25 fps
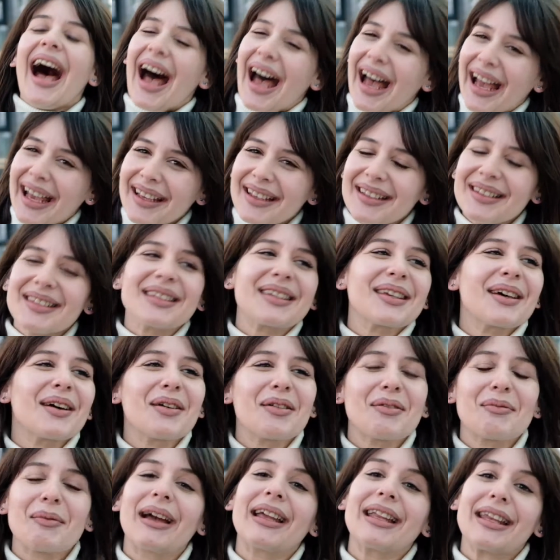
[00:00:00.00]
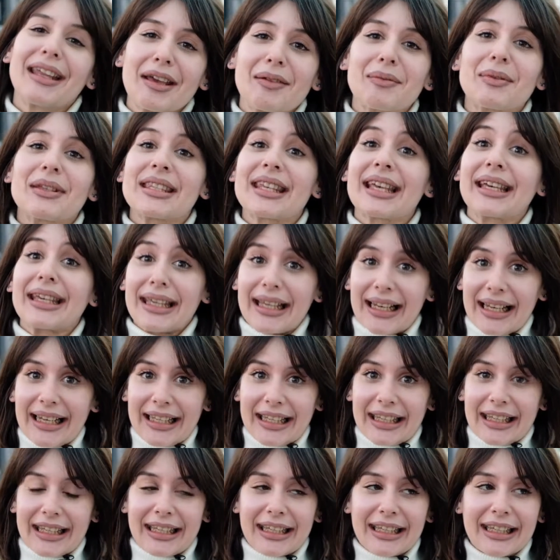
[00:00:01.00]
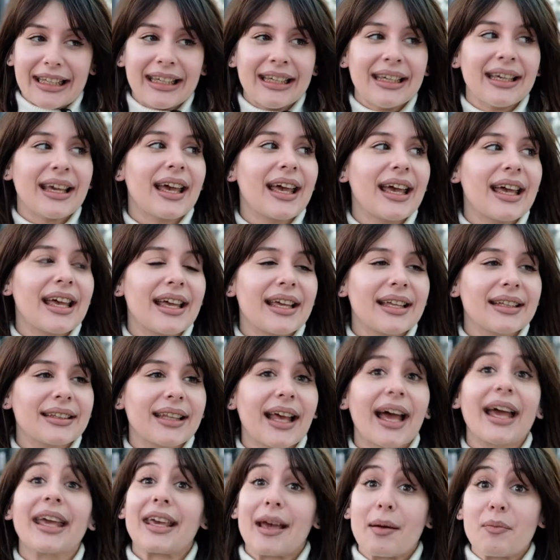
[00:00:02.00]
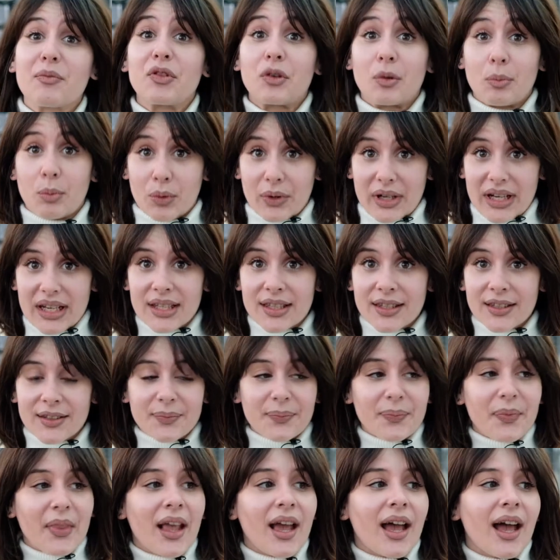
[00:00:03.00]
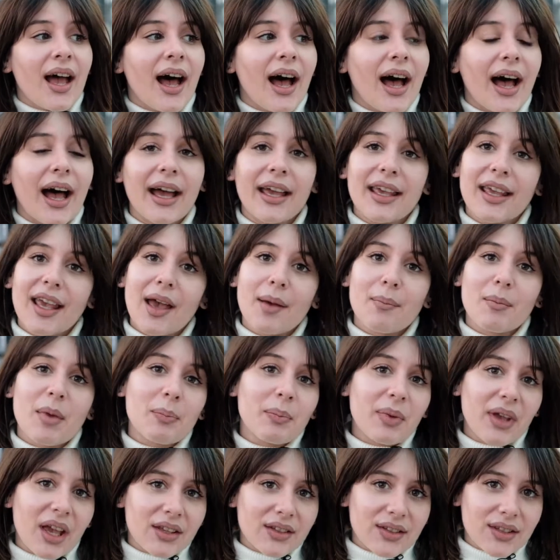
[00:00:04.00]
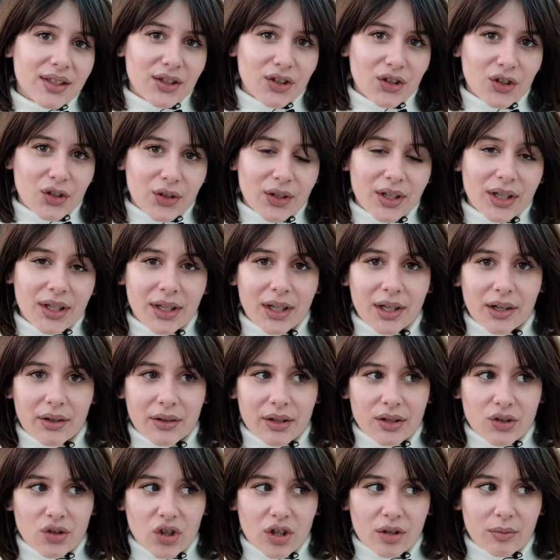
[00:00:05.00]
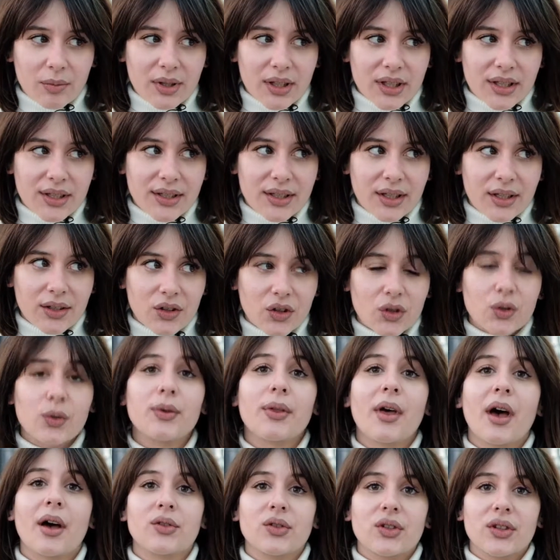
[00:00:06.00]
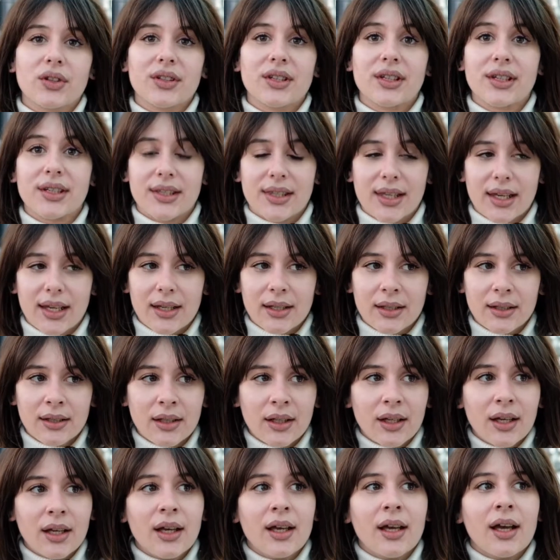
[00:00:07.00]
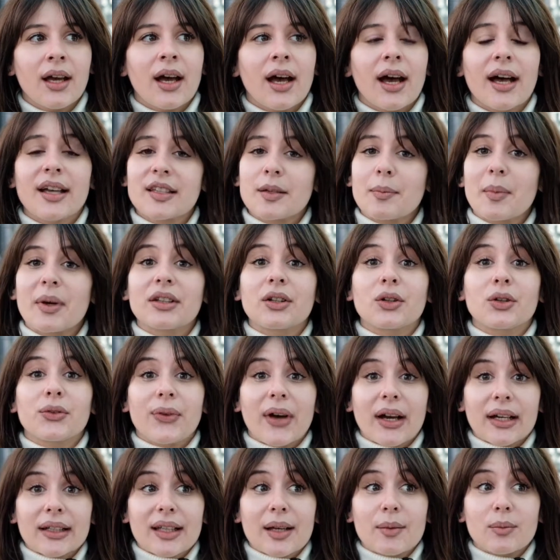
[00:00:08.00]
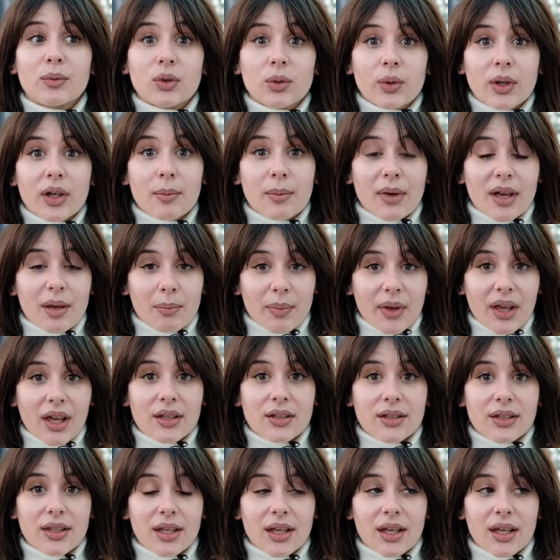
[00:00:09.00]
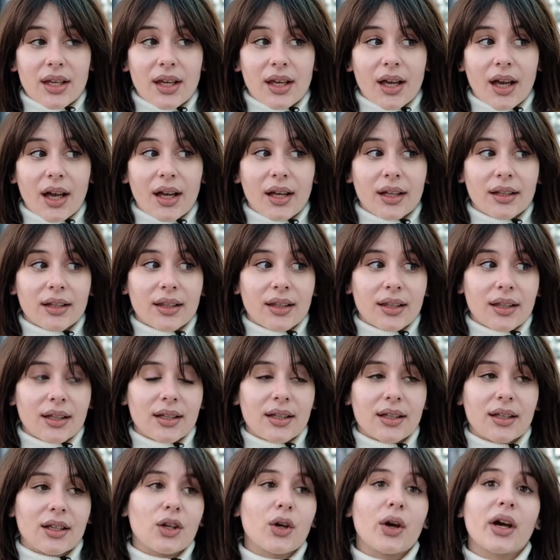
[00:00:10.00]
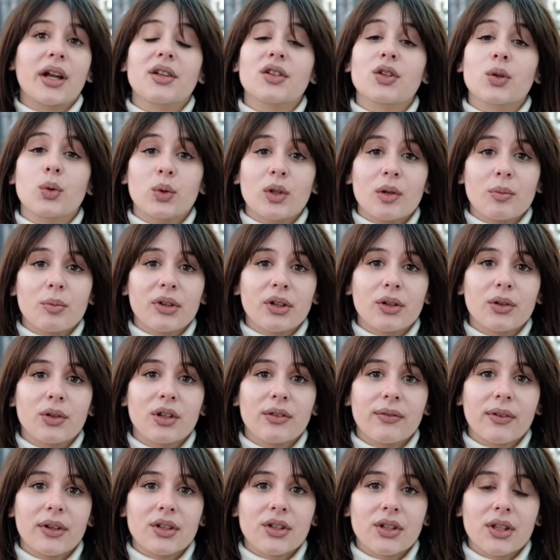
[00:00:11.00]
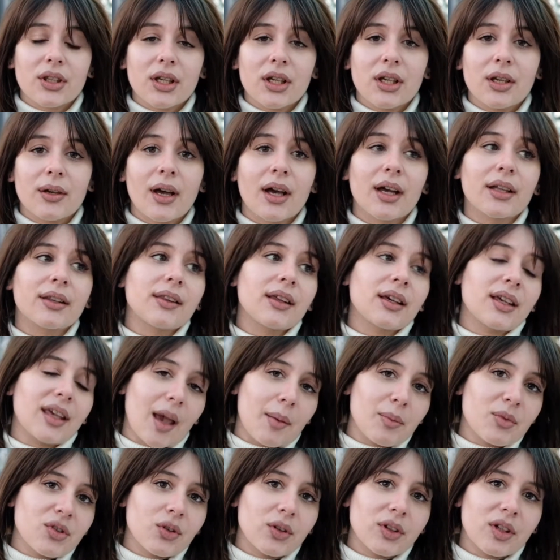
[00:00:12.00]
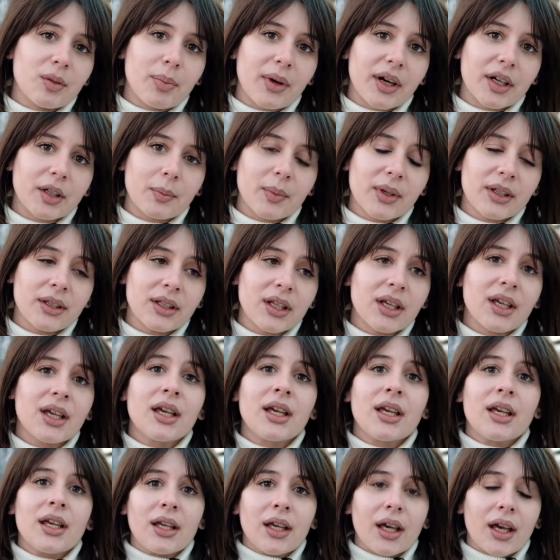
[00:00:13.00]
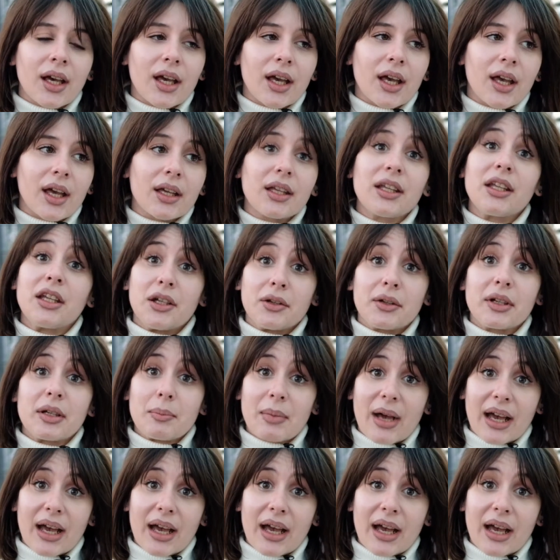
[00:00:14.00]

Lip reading: Hi, so my name is Angeliki and I come from Greece. I am a PhD student here in Germany since 2016. As a matter of fact, I'm doing my PhD at the Johannes Gutenberg University at the chemistry department here in